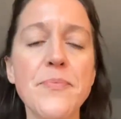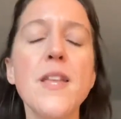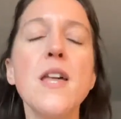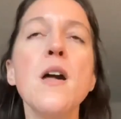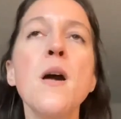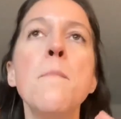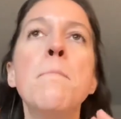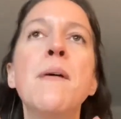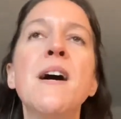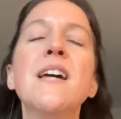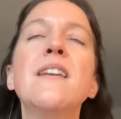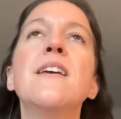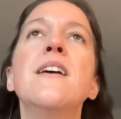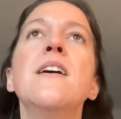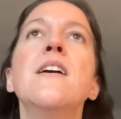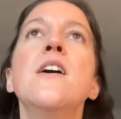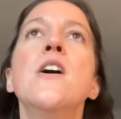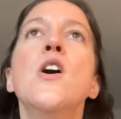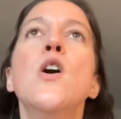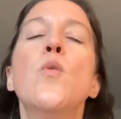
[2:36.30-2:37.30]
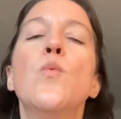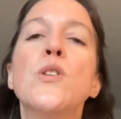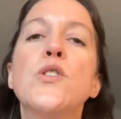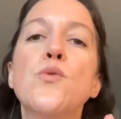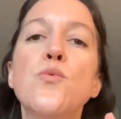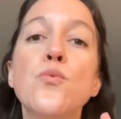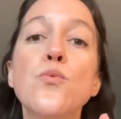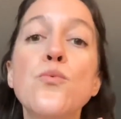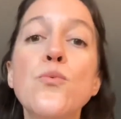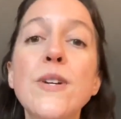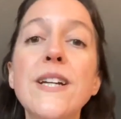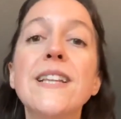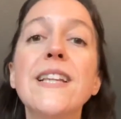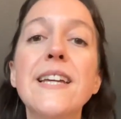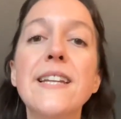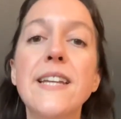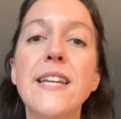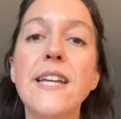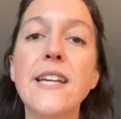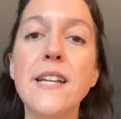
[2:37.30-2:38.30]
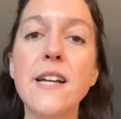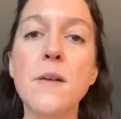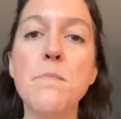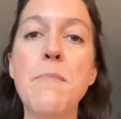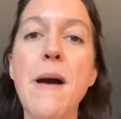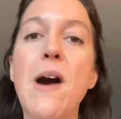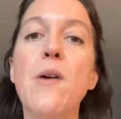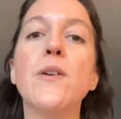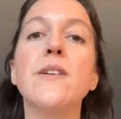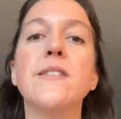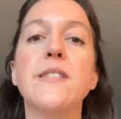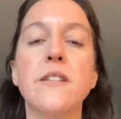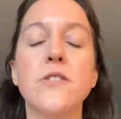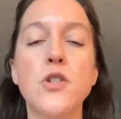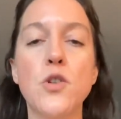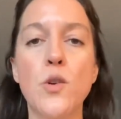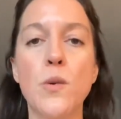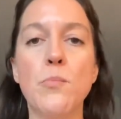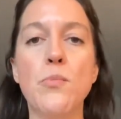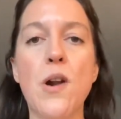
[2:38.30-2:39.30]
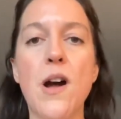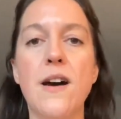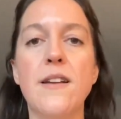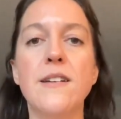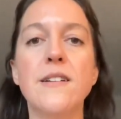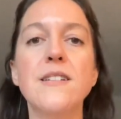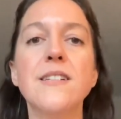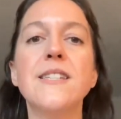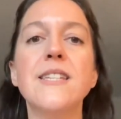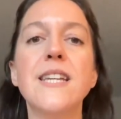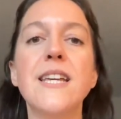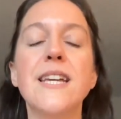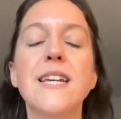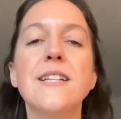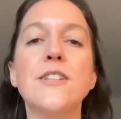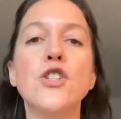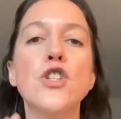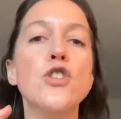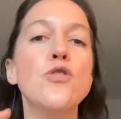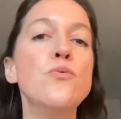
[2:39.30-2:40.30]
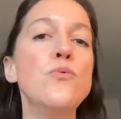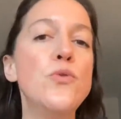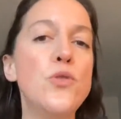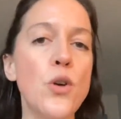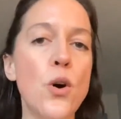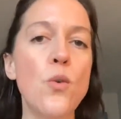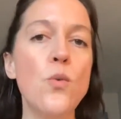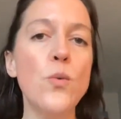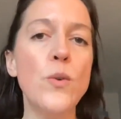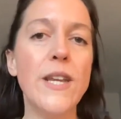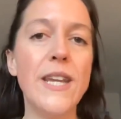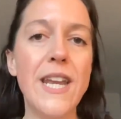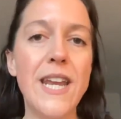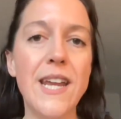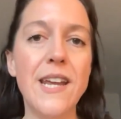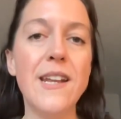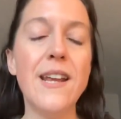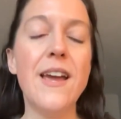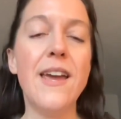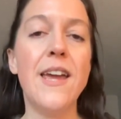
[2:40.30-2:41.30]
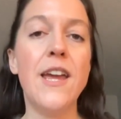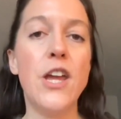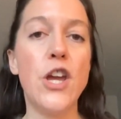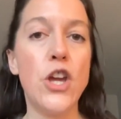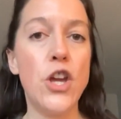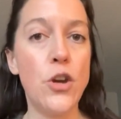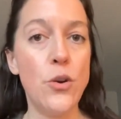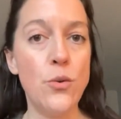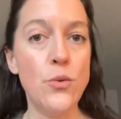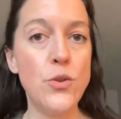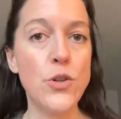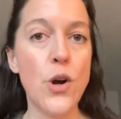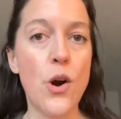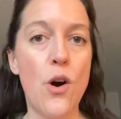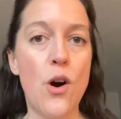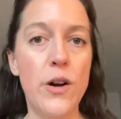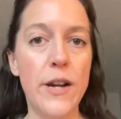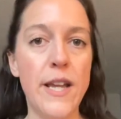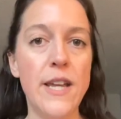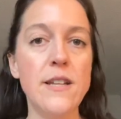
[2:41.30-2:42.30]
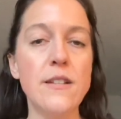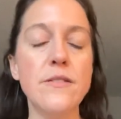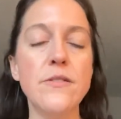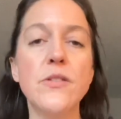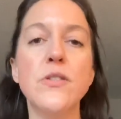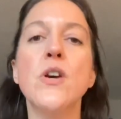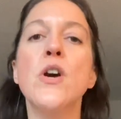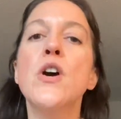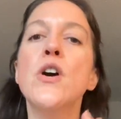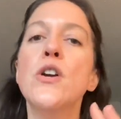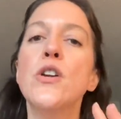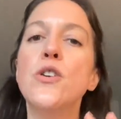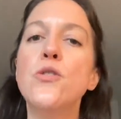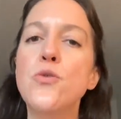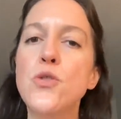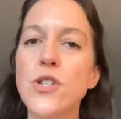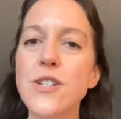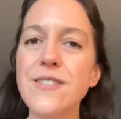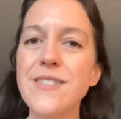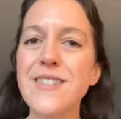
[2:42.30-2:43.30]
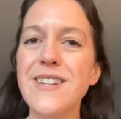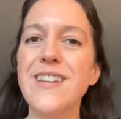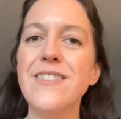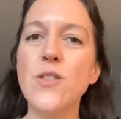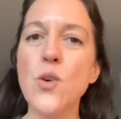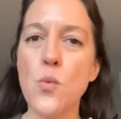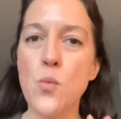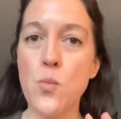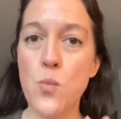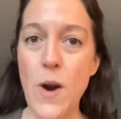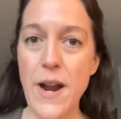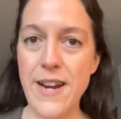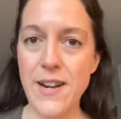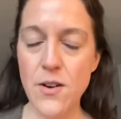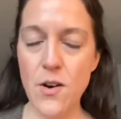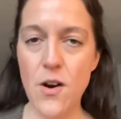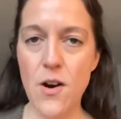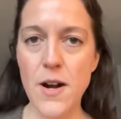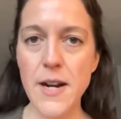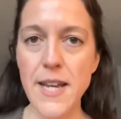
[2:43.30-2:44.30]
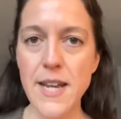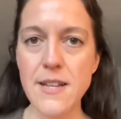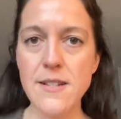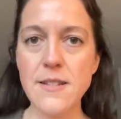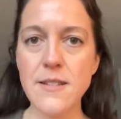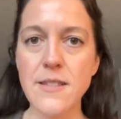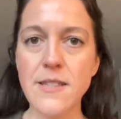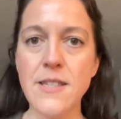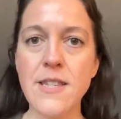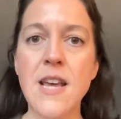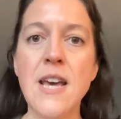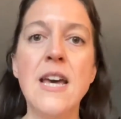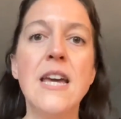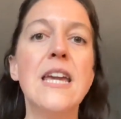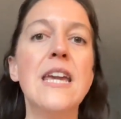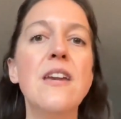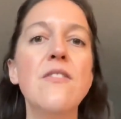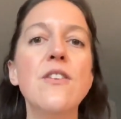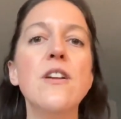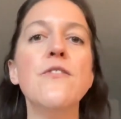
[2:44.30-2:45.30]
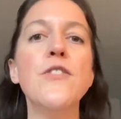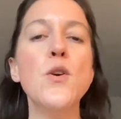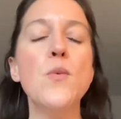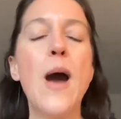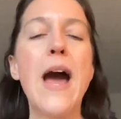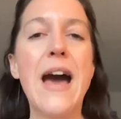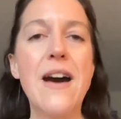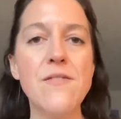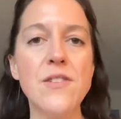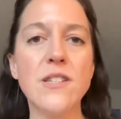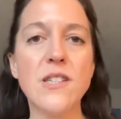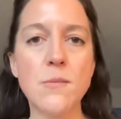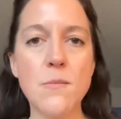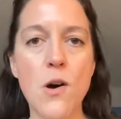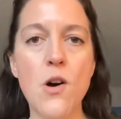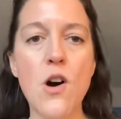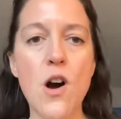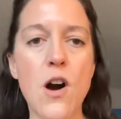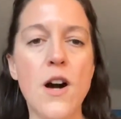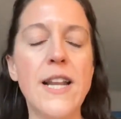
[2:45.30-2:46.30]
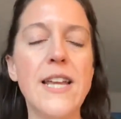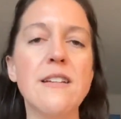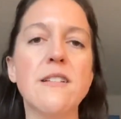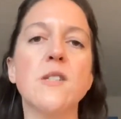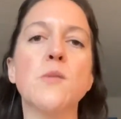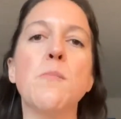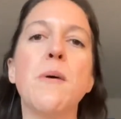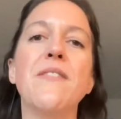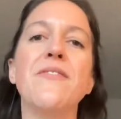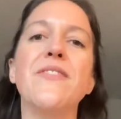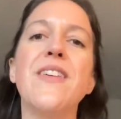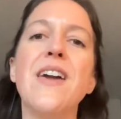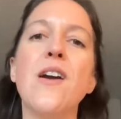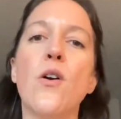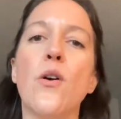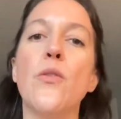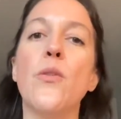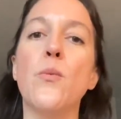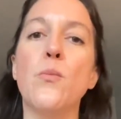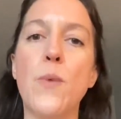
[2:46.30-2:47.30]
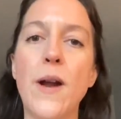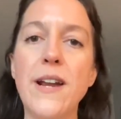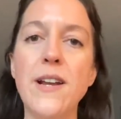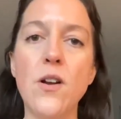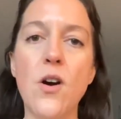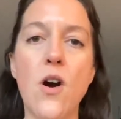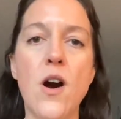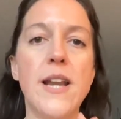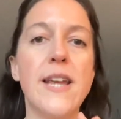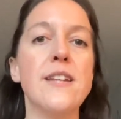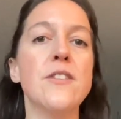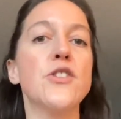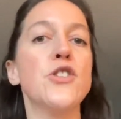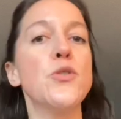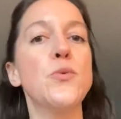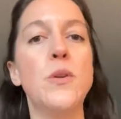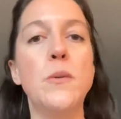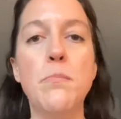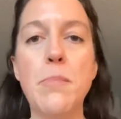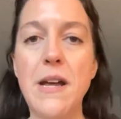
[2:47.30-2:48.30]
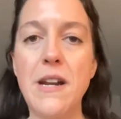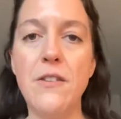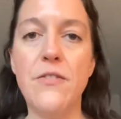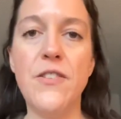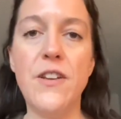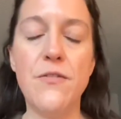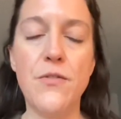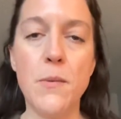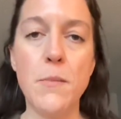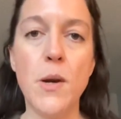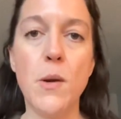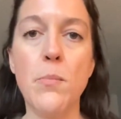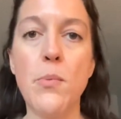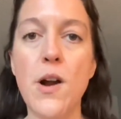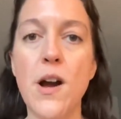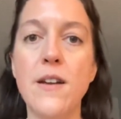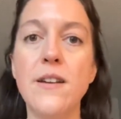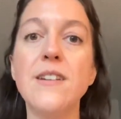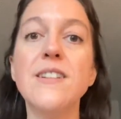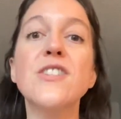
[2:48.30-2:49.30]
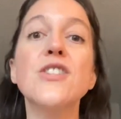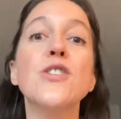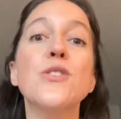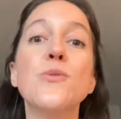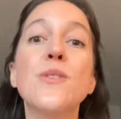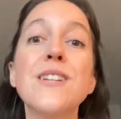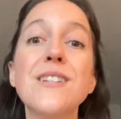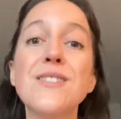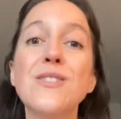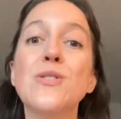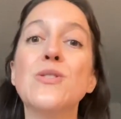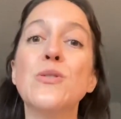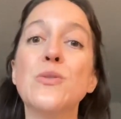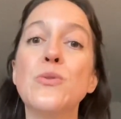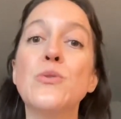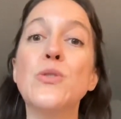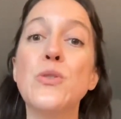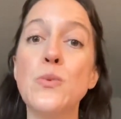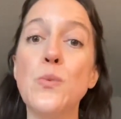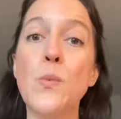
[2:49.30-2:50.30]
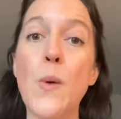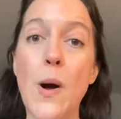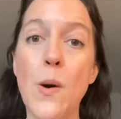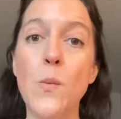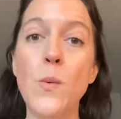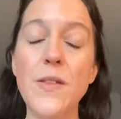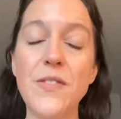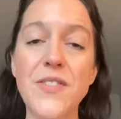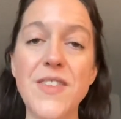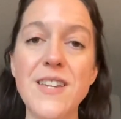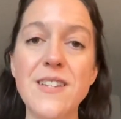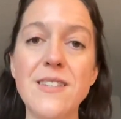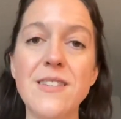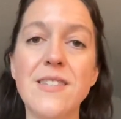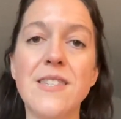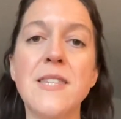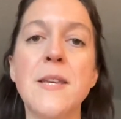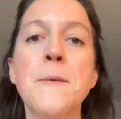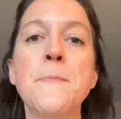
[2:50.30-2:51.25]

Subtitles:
But what's really neat about a digital product is you don't need a huge audience. You just need the right audience. Even if you have a small audience, but they are the right audience who would benefit from your product, you can still do well with this.